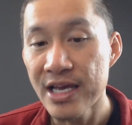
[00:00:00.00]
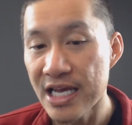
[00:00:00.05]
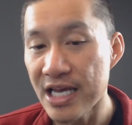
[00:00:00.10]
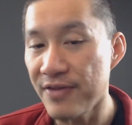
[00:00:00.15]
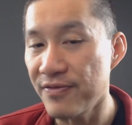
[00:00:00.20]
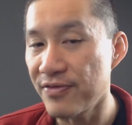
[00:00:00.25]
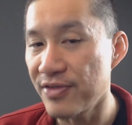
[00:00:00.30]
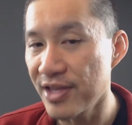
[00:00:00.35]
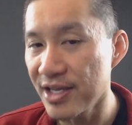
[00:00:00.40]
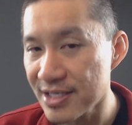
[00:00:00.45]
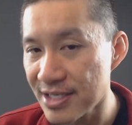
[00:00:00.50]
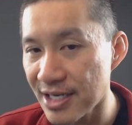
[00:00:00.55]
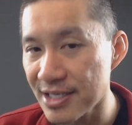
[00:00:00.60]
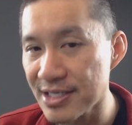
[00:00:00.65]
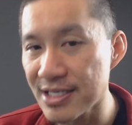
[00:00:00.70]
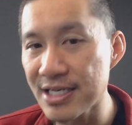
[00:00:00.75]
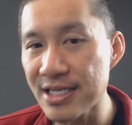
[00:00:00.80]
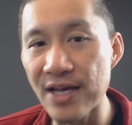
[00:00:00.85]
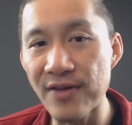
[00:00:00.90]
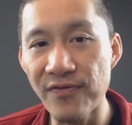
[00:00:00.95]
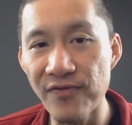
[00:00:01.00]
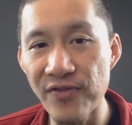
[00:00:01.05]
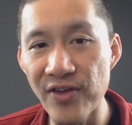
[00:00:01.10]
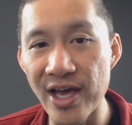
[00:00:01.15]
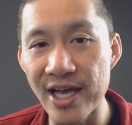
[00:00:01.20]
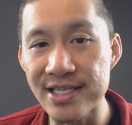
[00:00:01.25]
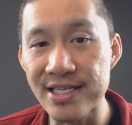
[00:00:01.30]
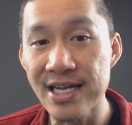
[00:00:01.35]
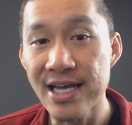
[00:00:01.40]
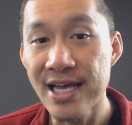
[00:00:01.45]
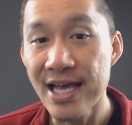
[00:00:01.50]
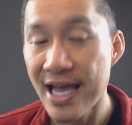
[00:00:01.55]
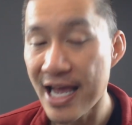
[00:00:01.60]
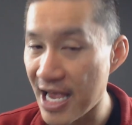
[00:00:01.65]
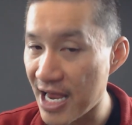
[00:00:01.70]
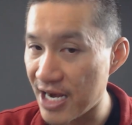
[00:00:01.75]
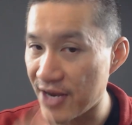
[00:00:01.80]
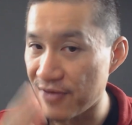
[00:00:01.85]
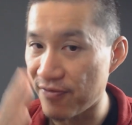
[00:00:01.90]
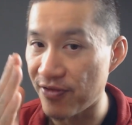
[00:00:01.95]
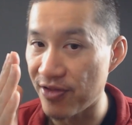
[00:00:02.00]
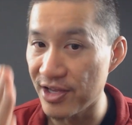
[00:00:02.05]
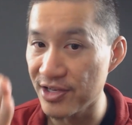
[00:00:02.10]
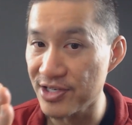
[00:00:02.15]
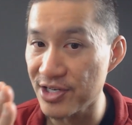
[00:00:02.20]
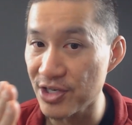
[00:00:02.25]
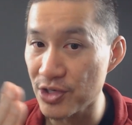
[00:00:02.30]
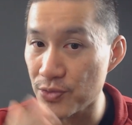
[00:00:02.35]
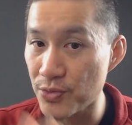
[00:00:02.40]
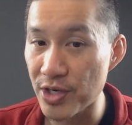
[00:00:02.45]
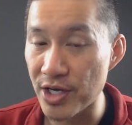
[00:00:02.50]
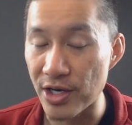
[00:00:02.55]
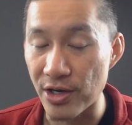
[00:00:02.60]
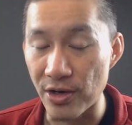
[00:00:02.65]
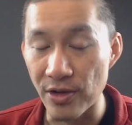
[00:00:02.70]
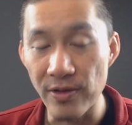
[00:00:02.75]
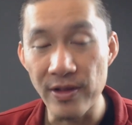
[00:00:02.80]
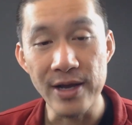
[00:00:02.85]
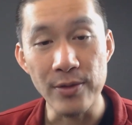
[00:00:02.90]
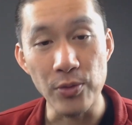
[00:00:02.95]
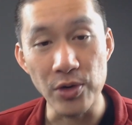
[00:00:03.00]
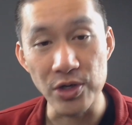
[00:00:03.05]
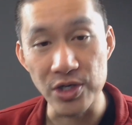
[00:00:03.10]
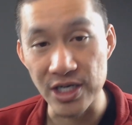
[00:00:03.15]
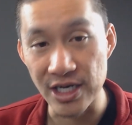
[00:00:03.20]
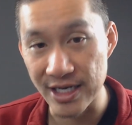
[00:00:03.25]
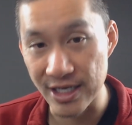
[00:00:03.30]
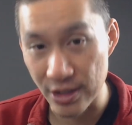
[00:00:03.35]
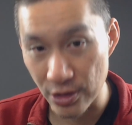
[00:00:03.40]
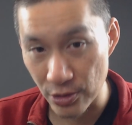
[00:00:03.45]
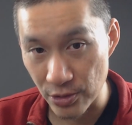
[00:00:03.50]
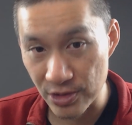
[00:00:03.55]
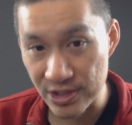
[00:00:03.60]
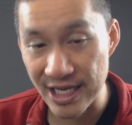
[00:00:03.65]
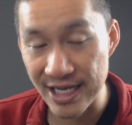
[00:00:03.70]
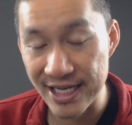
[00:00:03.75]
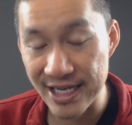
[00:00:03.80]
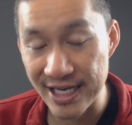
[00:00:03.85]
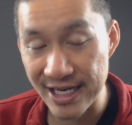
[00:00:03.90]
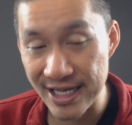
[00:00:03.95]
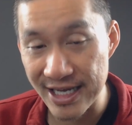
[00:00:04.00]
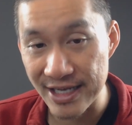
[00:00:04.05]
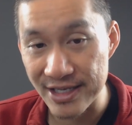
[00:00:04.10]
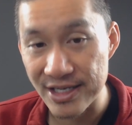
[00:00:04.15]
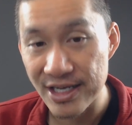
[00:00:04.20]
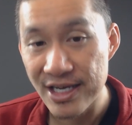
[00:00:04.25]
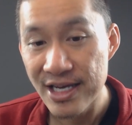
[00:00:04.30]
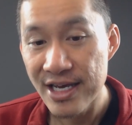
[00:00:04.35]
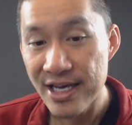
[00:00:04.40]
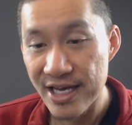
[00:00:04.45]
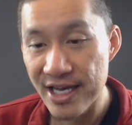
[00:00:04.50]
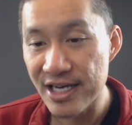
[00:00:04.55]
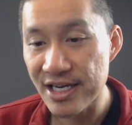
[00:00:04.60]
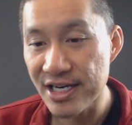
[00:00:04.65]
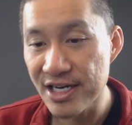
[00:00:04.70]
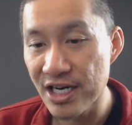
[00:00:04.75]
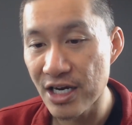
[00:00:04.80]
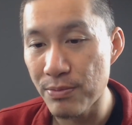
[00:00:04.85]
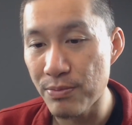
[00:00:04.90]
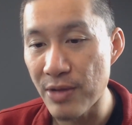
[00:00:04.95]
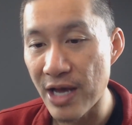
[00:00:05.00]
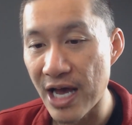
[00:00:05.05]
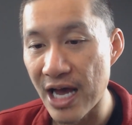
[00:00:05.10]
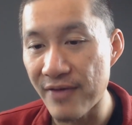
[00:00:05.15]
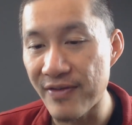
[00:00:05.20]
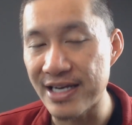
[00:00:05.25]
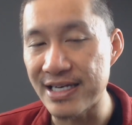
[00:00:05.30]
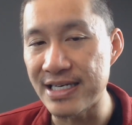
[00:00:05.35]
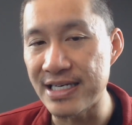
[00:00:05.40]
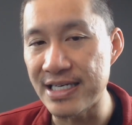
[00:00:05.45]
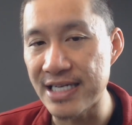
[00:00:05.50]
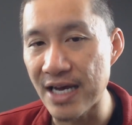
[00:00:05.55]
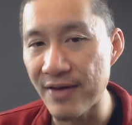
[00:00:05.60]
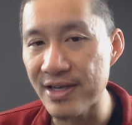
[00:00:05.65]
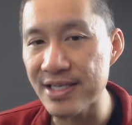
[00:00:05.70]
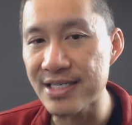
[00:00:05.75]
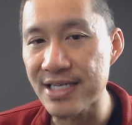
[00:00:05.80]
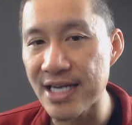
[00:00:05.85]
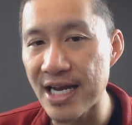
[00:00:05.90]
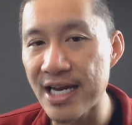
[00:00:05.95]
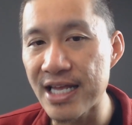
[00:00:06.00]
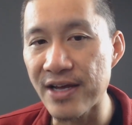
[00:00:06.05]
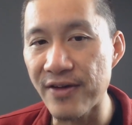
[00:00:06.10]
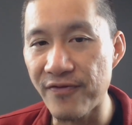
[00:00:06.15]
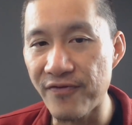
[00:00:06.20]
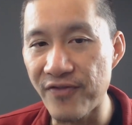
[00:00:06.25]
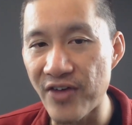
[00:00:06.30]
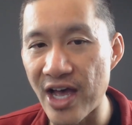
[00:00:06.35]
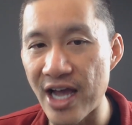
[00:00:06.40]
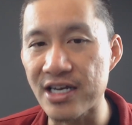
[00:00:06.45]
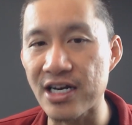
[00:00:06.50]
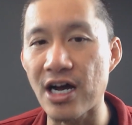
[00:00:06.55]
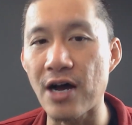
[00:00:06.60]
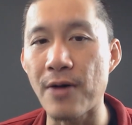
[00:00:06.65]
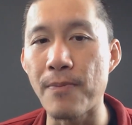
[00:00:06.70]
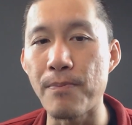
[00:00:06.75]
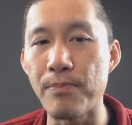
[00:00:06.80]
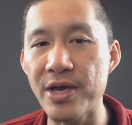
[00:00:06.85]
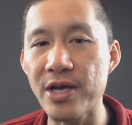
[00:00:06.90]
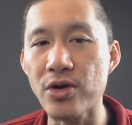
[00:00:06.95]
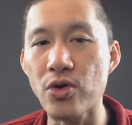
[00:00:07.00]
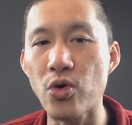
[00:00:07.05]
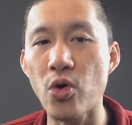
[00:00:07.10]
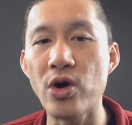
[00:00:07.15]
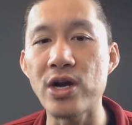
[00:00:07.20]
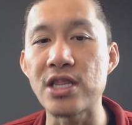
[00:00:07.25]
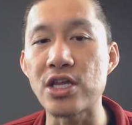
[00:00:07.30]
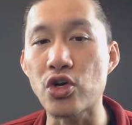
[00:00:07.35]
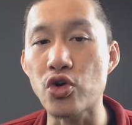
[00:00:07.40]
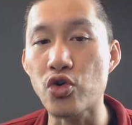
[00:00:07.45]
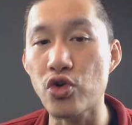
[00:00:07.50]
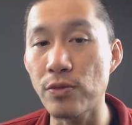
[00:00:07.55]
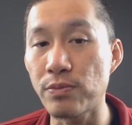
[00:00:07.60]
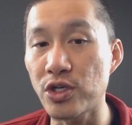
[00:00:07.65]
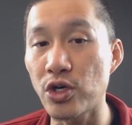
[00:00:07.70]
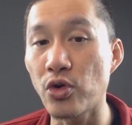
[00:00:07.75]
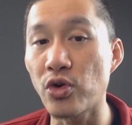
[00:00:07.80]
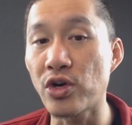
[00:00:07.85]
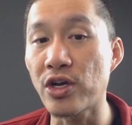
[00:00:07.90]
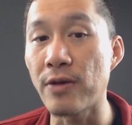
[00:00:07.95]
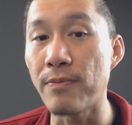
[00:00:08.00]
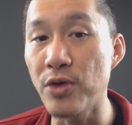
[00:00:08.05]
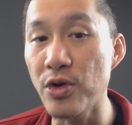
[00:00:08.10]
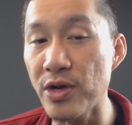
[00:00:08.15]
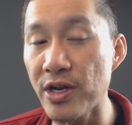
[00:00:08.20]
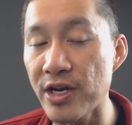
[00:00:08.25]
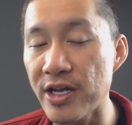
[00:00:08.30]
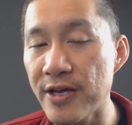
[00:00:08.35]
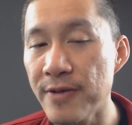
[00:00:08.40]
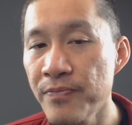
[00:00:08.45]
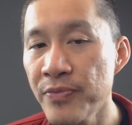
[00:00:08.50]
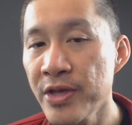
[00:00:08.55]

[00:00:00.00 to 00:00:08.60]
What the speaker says: If this doesn't get fixed, and if this is real, which it looks like it is, it could have a devastating effect on Bitcoin and the crypto community